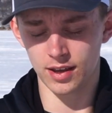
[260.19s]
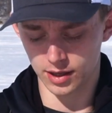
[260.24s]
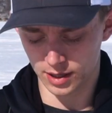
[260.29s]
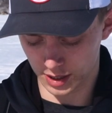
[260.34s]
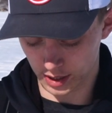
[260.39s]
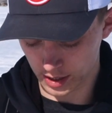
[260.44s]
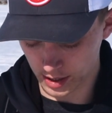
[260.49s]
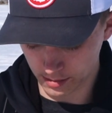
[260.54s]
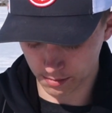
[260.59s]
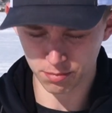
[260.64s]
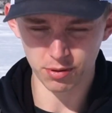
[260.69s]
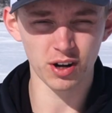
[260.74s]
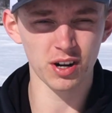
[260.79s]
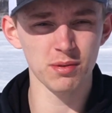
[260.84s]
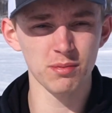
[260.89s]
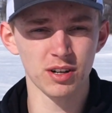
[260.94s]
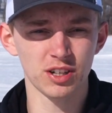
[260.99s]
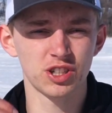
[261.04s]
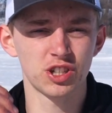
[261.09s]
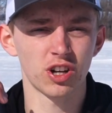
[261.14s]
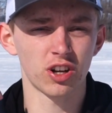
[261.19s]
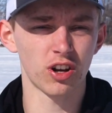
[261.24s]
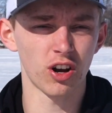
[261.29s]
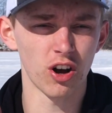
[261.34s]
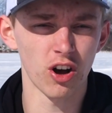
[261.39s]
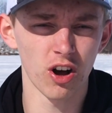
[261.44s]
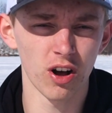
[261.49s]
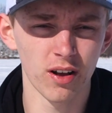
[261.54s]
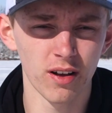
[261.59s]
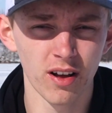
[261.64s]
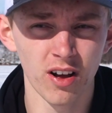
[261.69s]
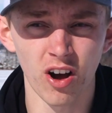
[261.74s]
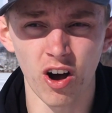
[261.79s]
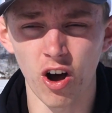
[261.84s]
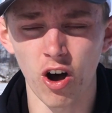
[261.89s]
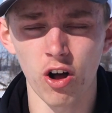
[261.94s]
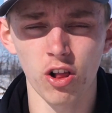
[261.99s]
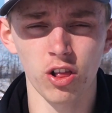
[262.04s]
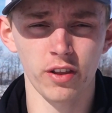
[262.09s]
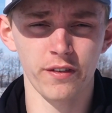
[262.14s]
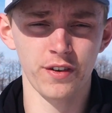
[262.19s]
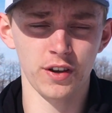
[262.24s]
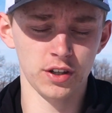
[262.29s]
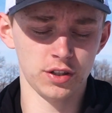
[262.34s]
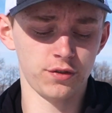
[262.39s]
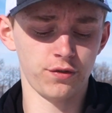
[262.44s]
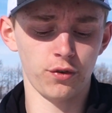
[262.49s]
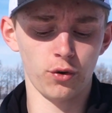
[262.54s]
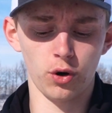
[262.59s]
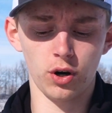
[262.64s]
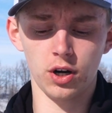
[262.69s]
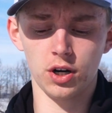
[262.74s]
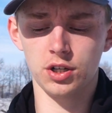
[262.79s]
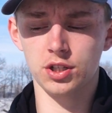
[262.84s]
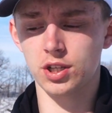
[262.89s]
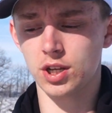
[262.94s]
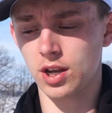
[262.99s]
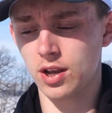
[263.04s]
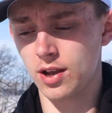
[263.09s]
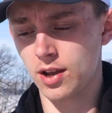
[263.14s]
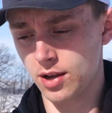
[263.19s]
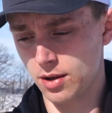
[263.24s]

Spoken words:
he pretty much took all of his force